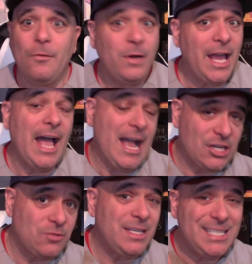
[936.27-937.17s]
when you
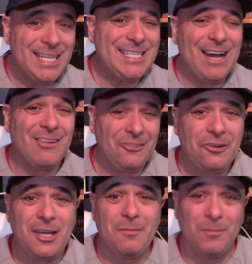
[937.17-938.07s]
actually dig down and
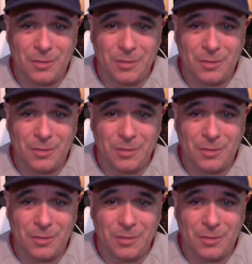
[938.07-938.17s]
look